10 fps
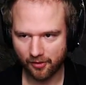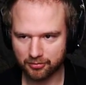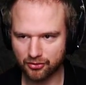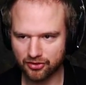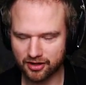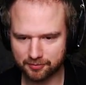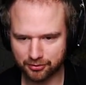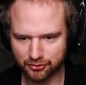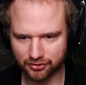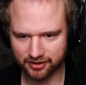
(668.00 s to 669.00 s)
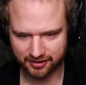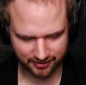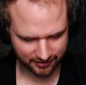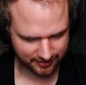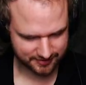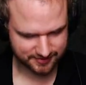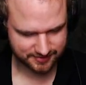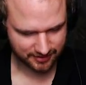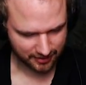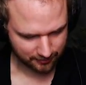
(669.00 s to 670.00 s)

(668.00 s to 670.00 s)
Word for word: Poor, poor guys.